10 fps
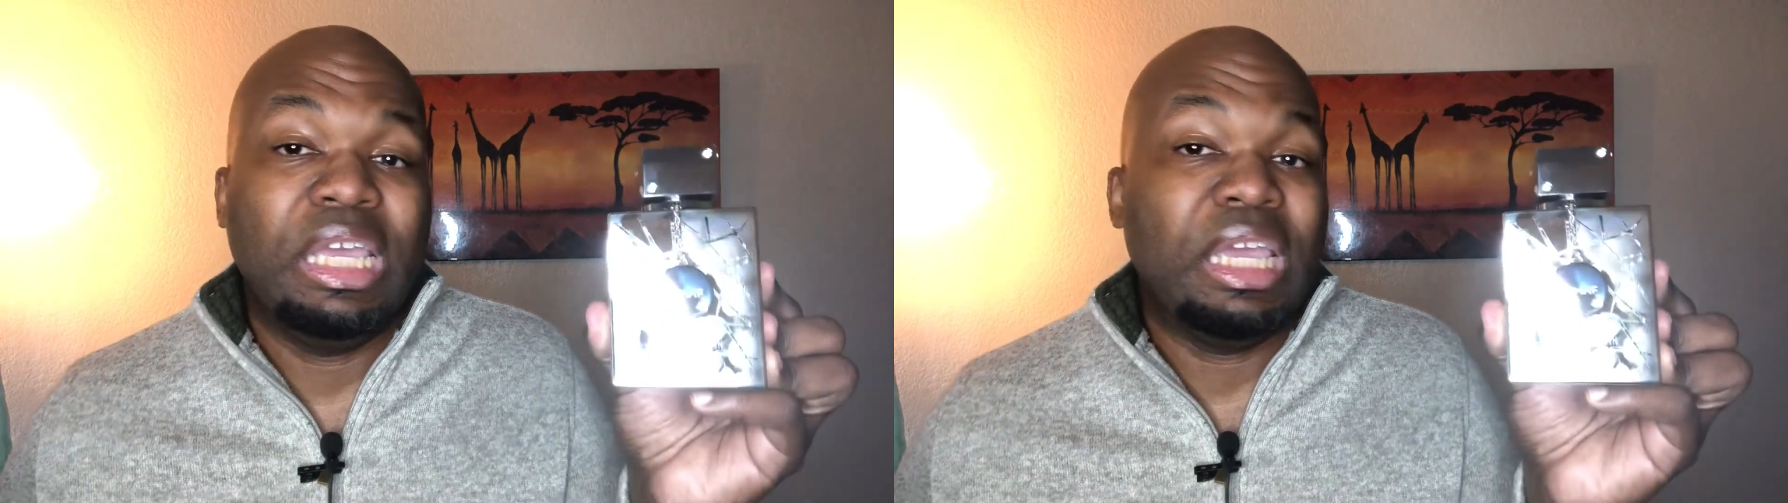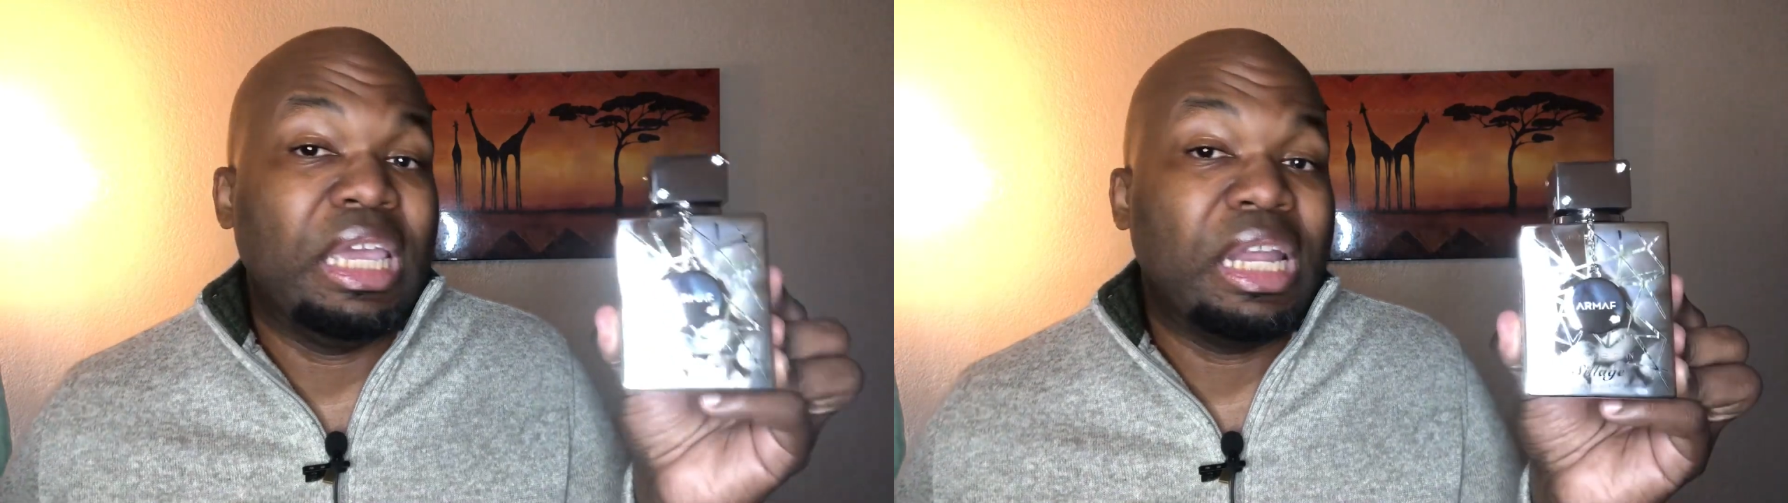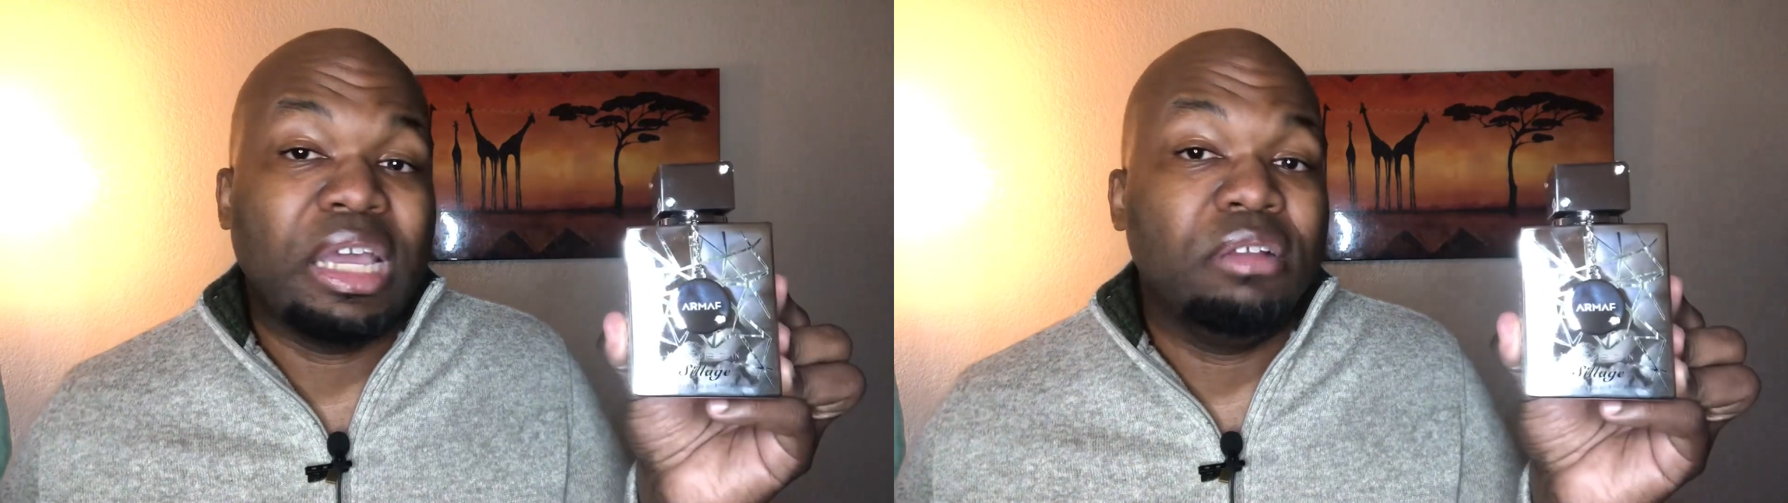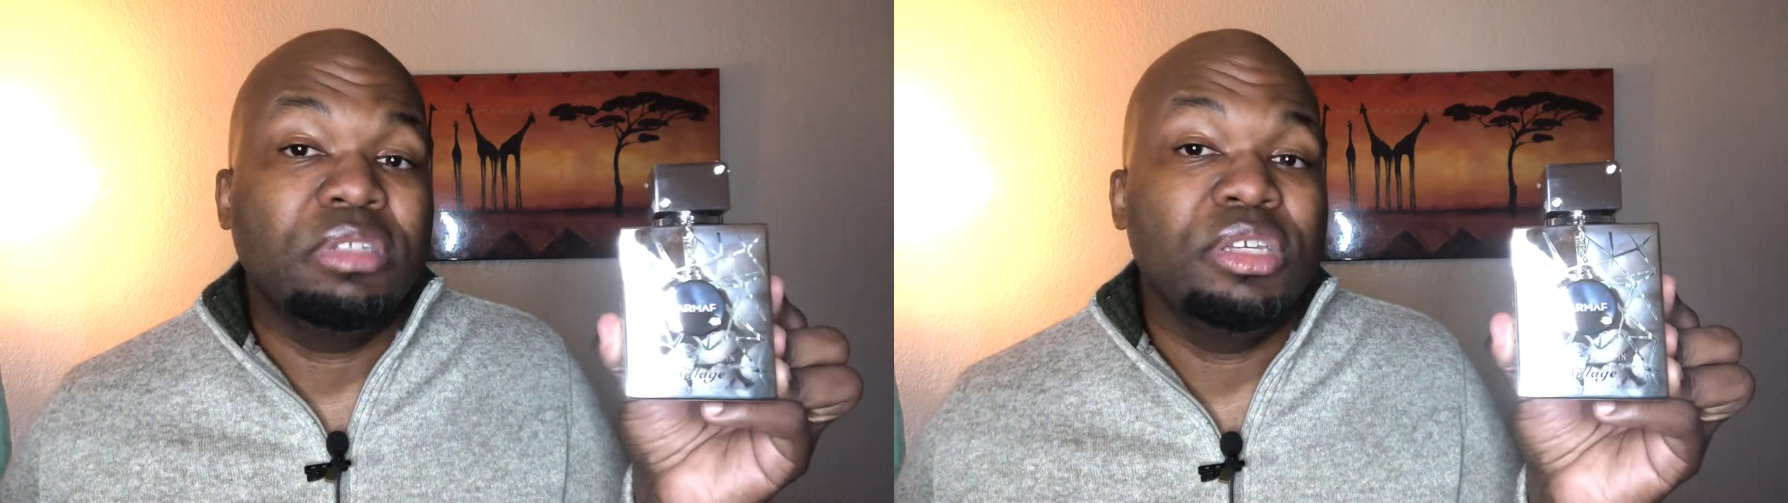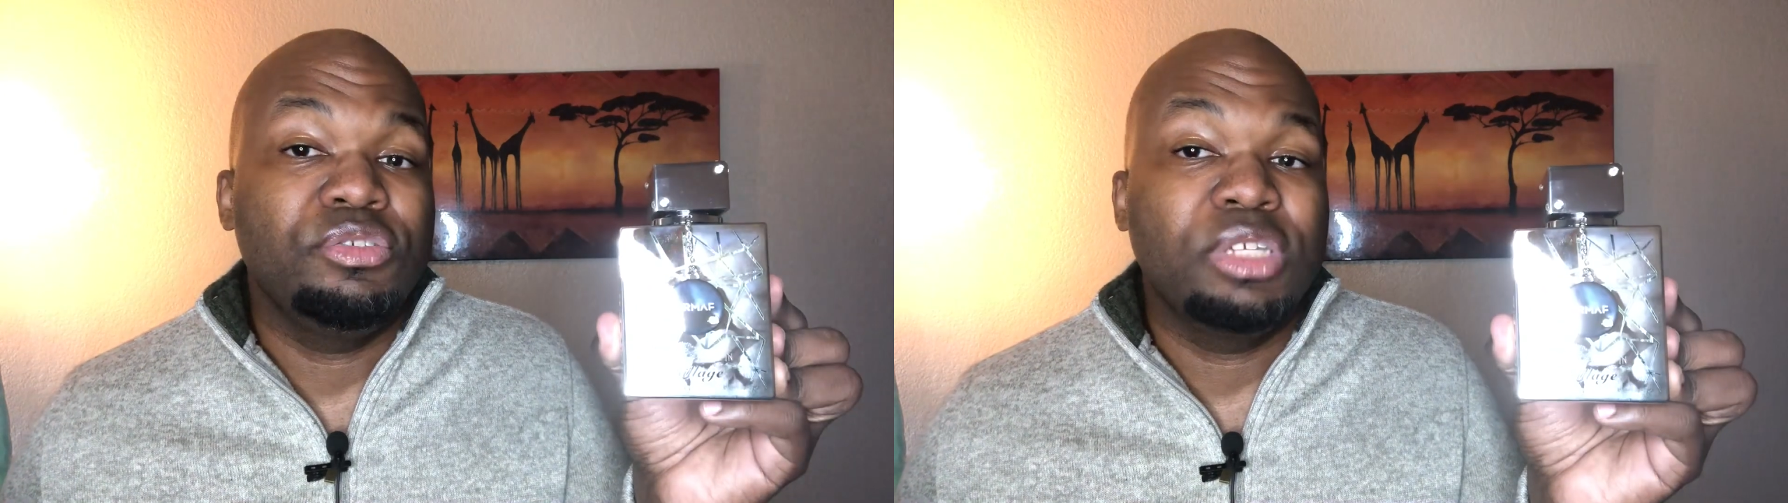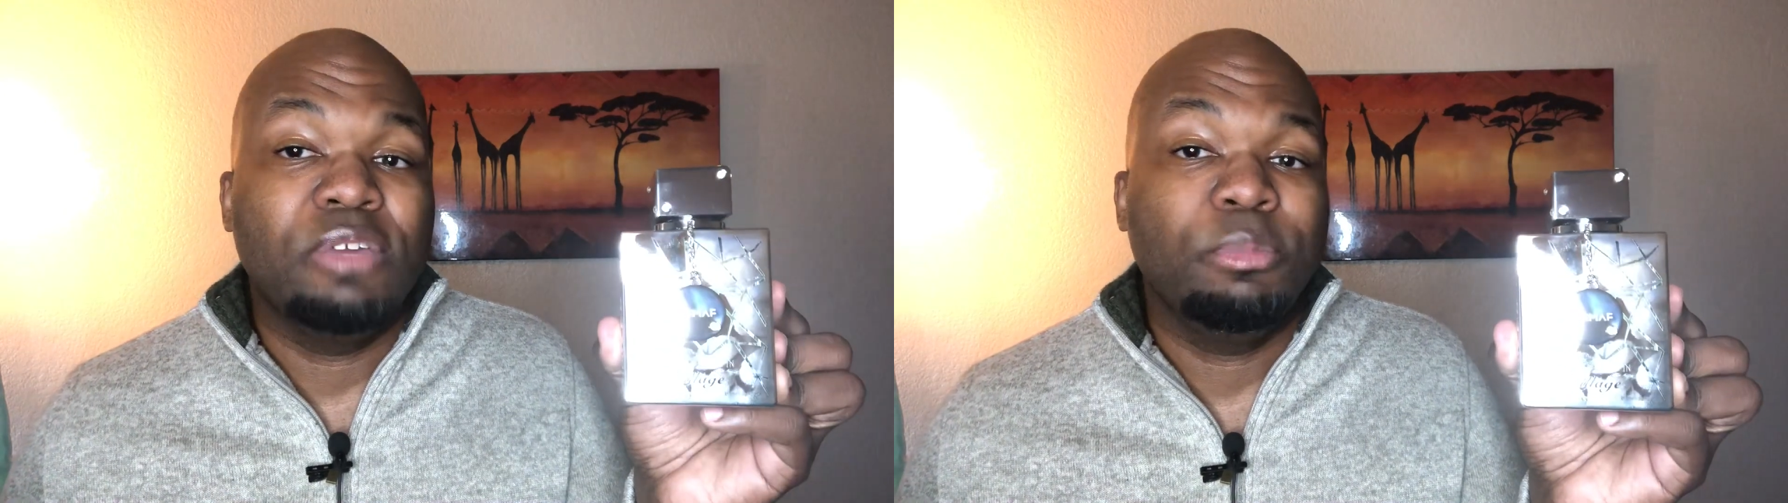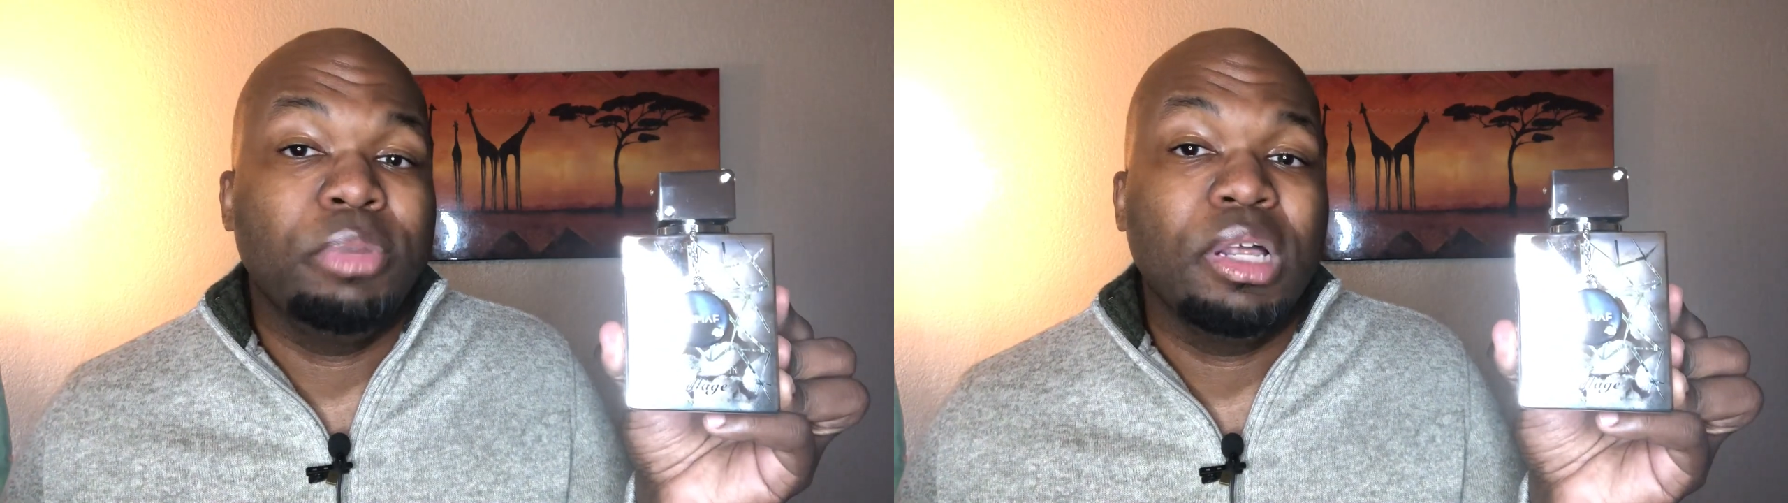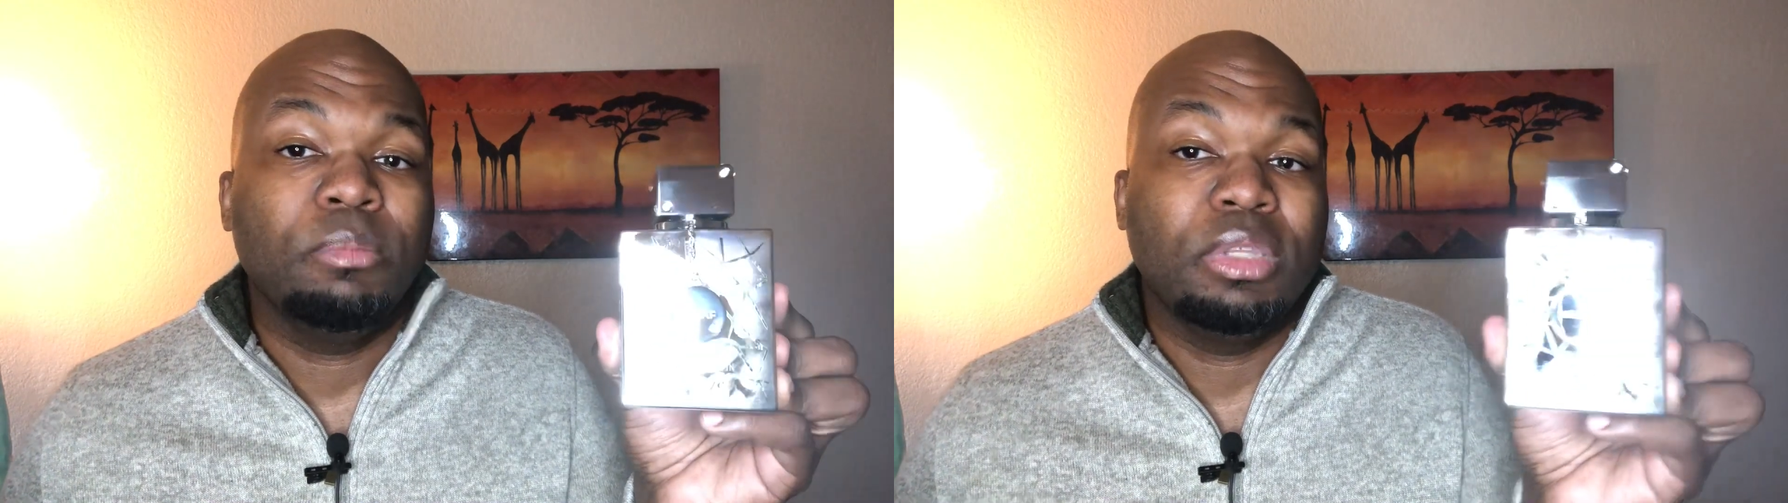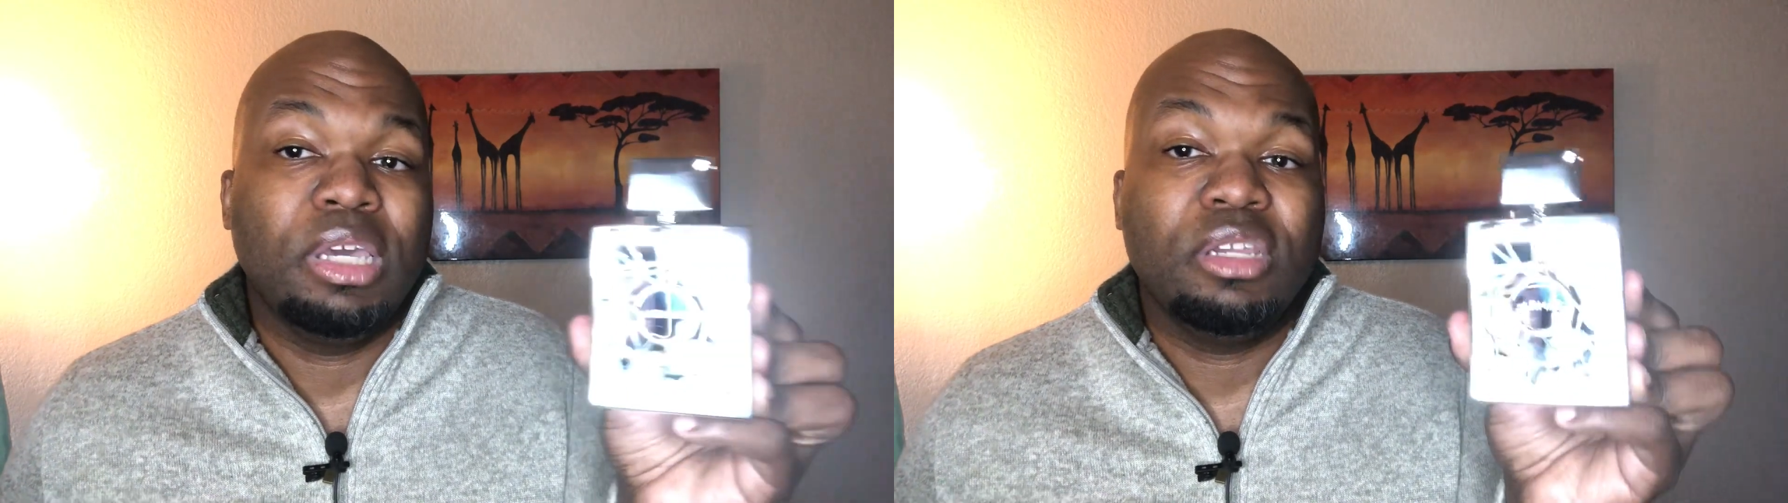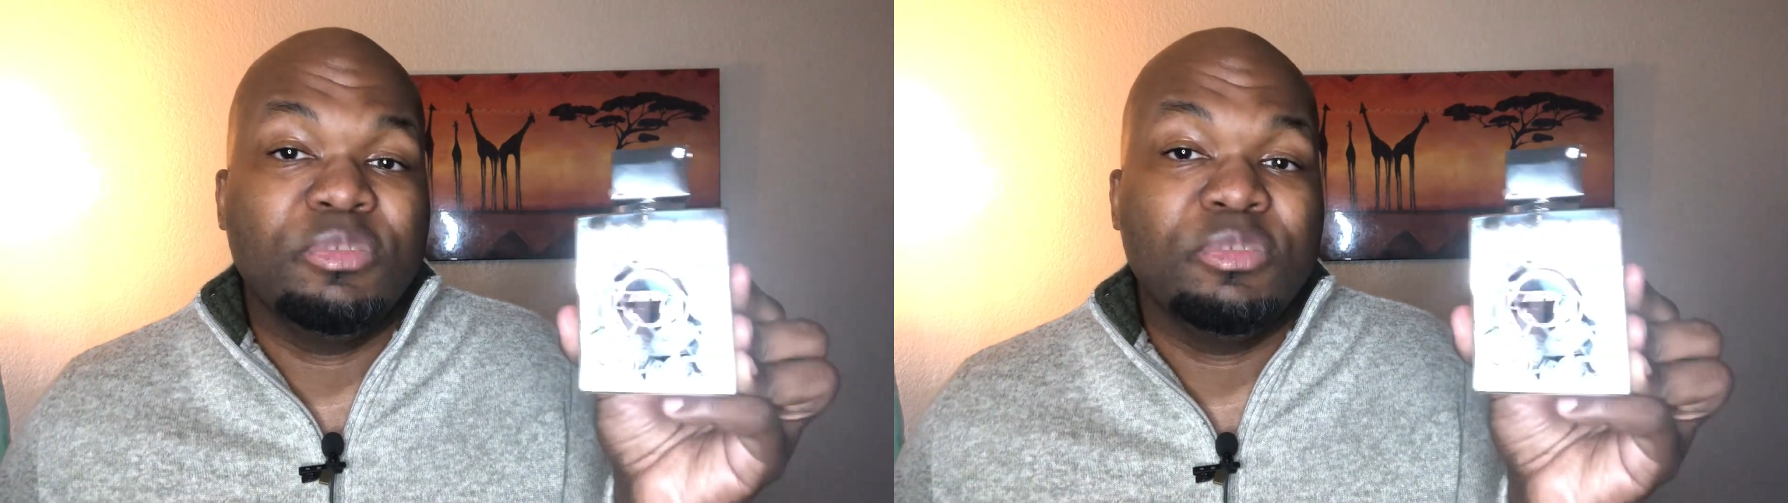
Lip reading: And I don't think you should have a problem with that,